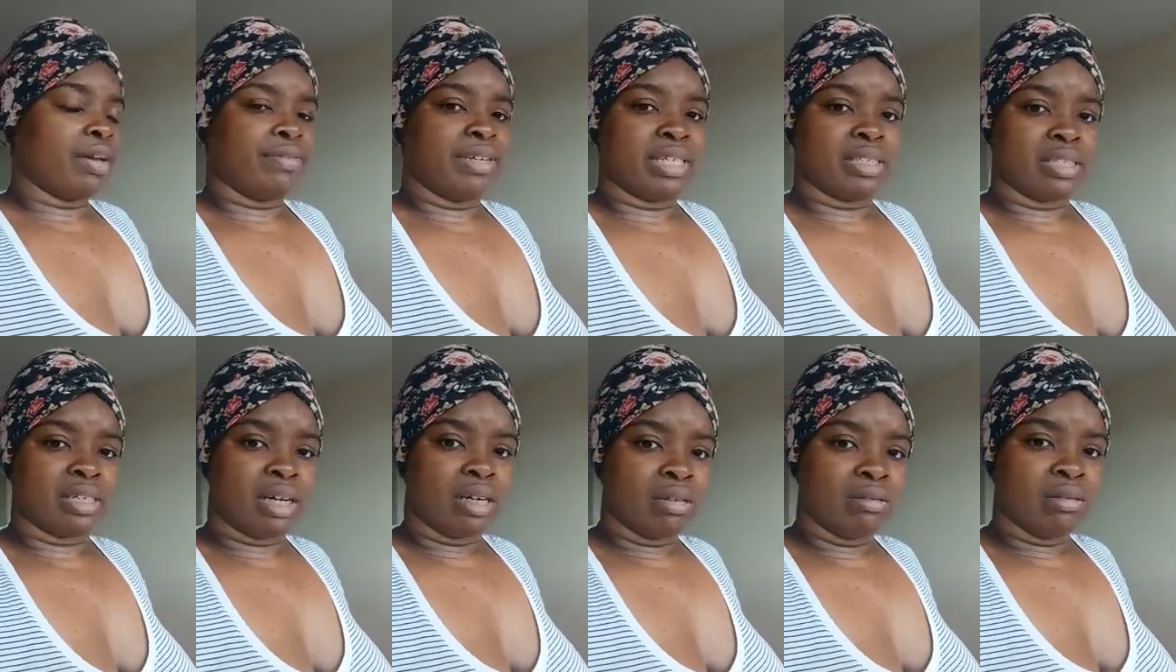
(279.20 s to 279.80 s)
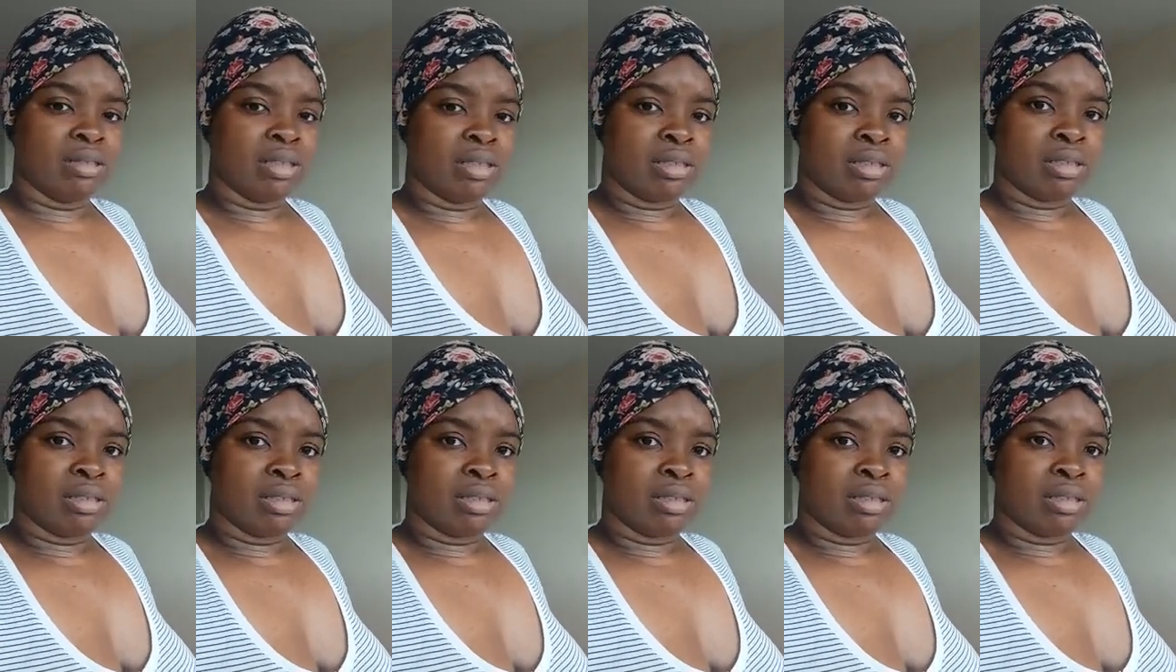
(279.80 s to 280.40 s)
years ago?
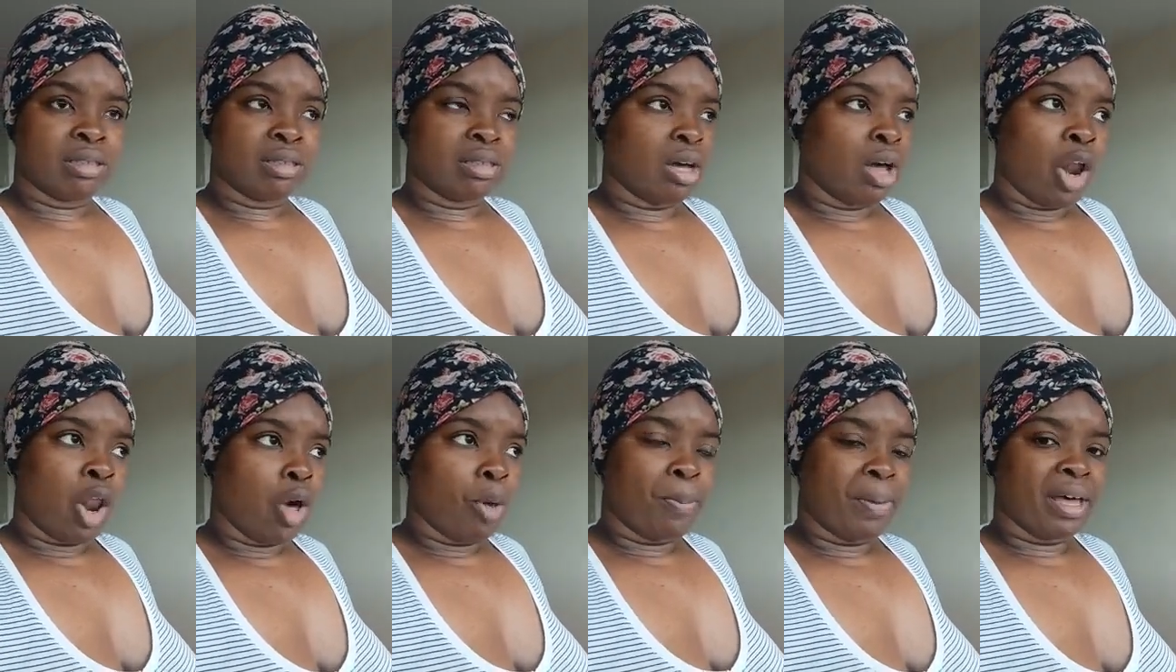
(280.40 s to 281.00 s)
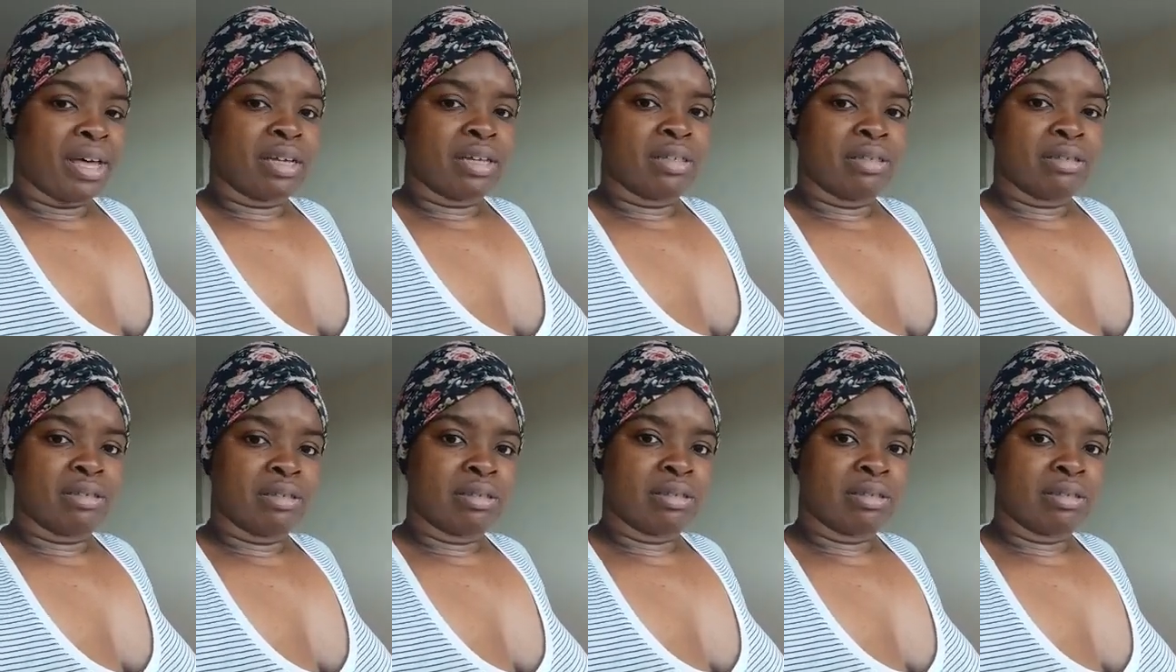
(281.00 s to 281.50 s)
A lot better.